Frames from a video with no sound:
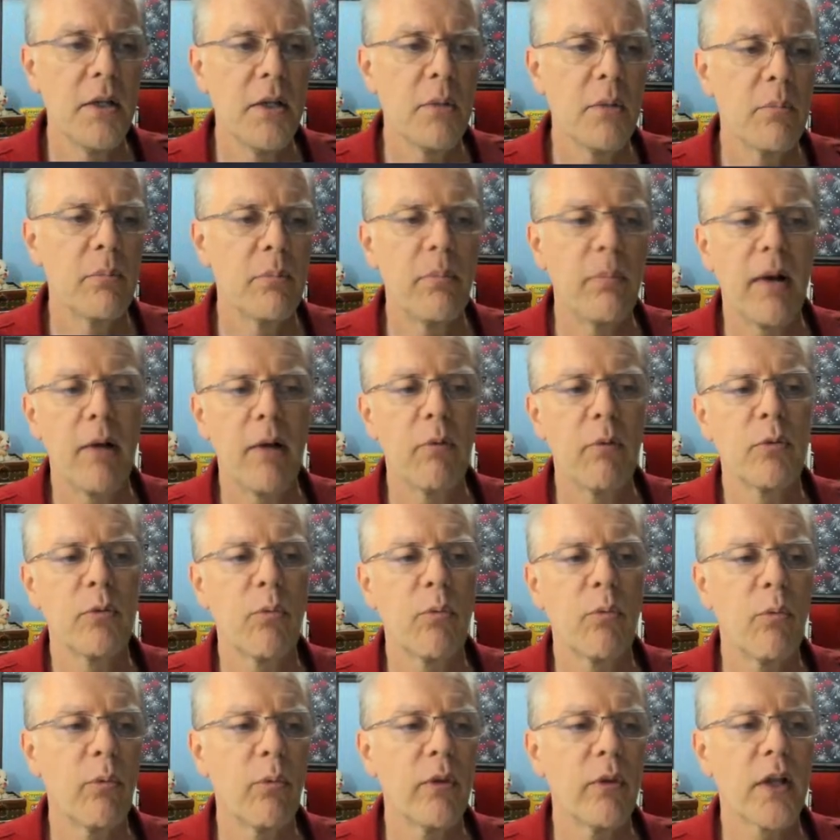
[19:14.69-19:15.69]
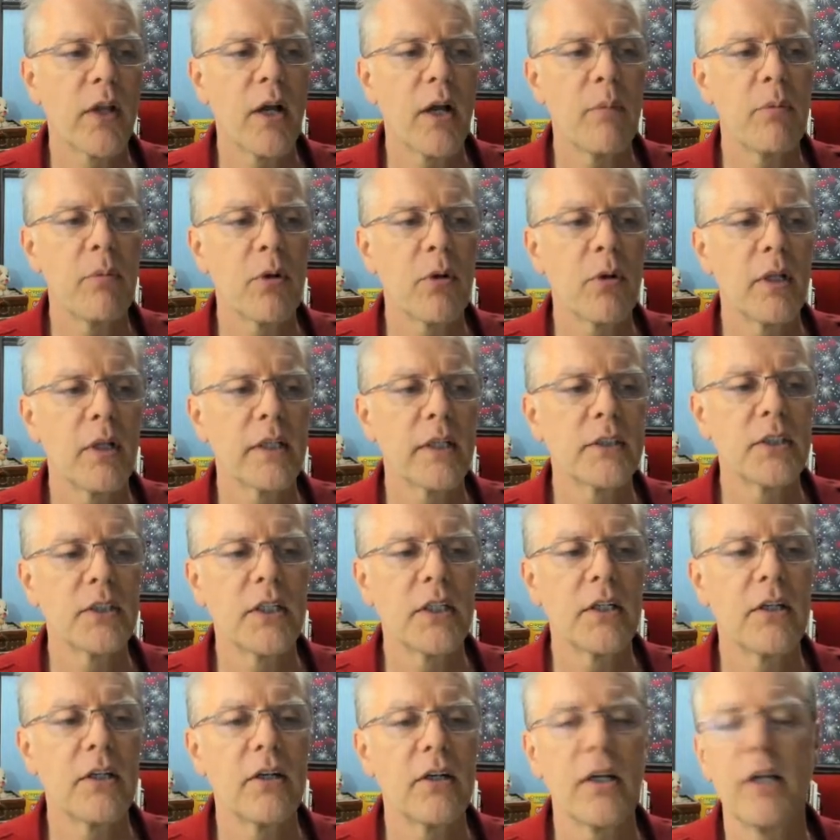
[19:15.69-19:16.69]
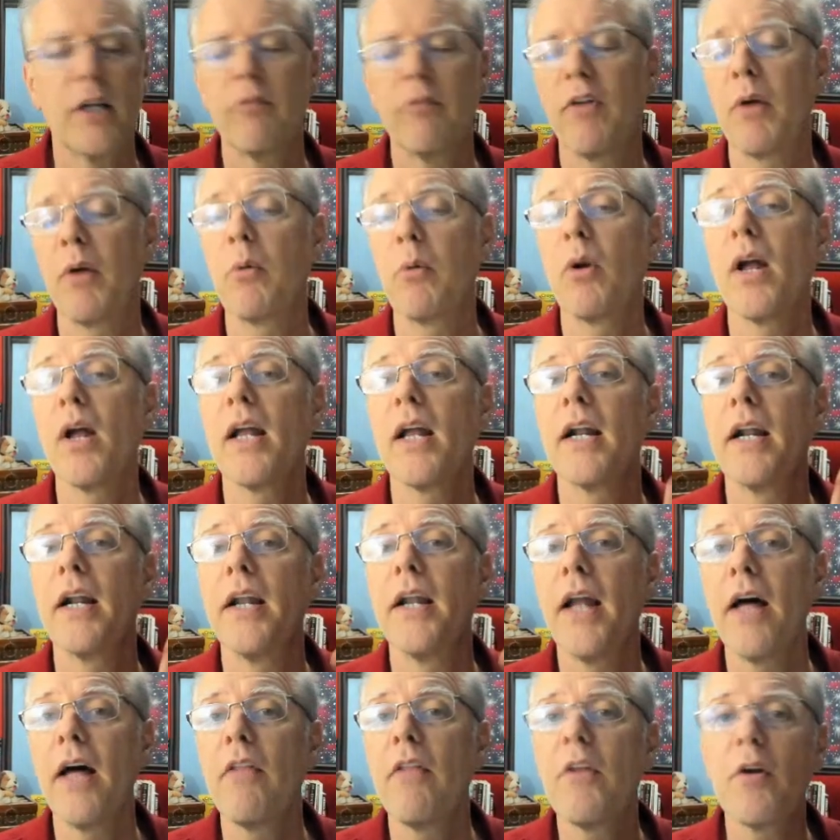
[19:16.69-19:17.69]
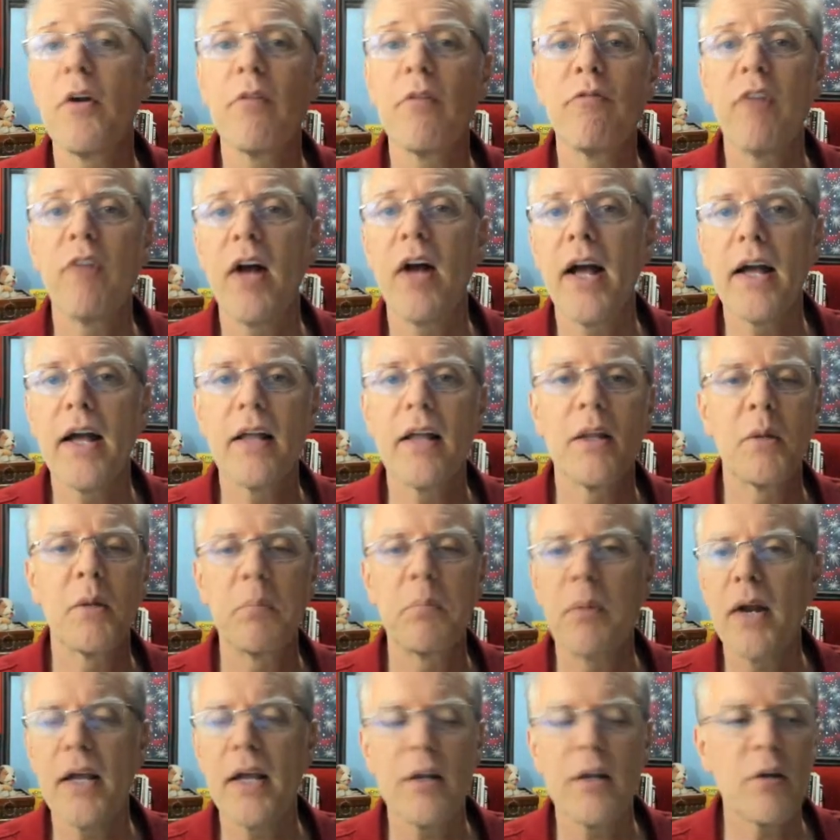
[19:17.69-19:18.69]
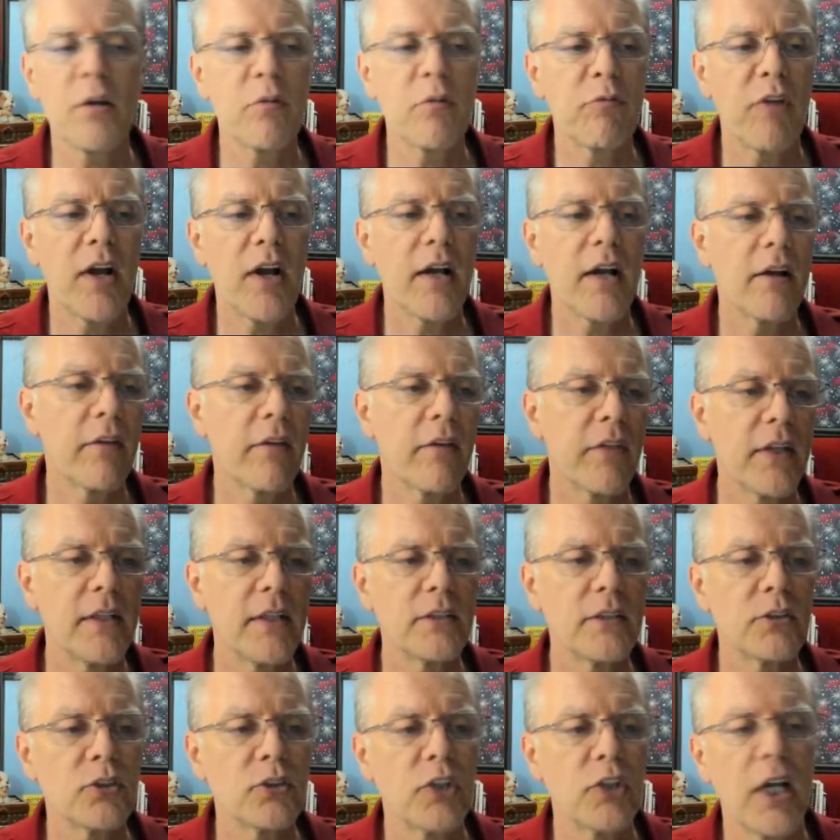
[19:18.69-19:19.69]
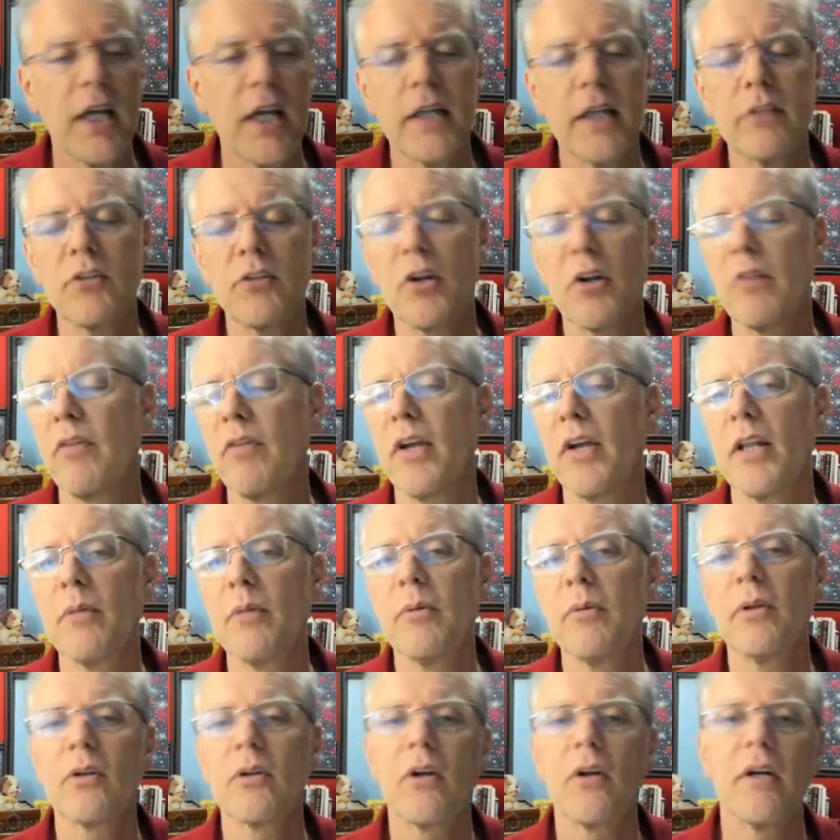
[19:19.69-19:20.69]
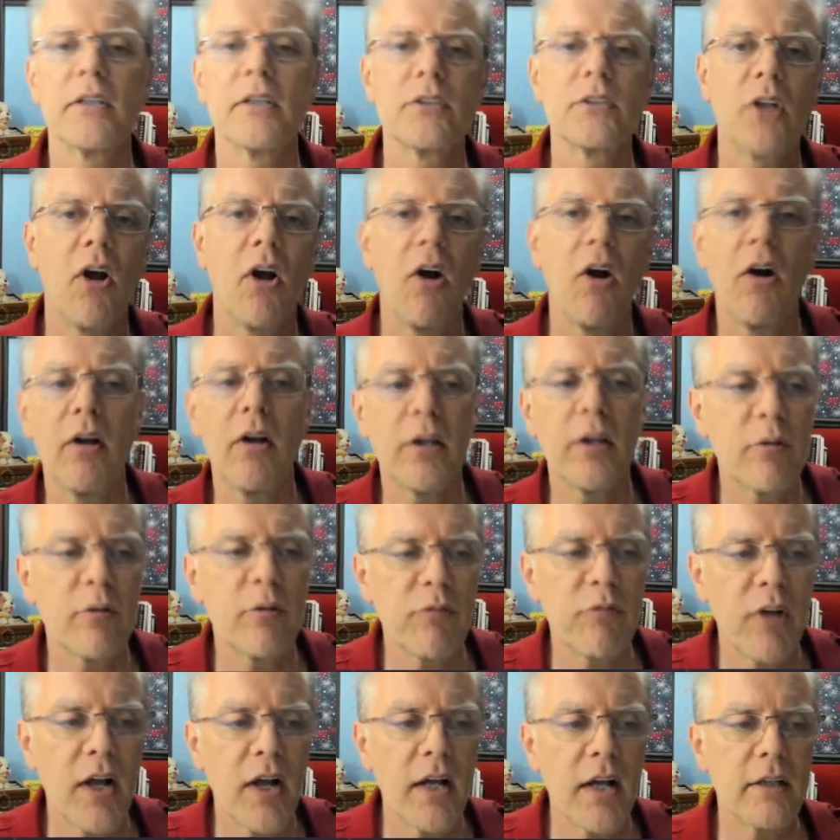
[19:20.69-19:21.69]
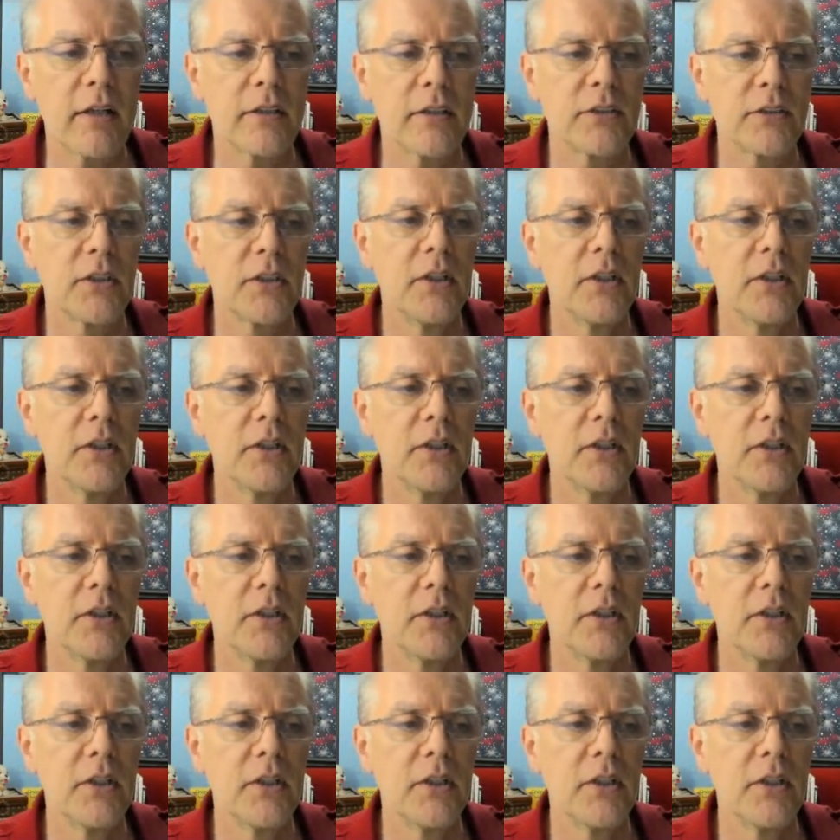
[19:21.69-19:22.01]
But with a couple clicks here, if I were on another file, a brand new file, these chains are available across all your files.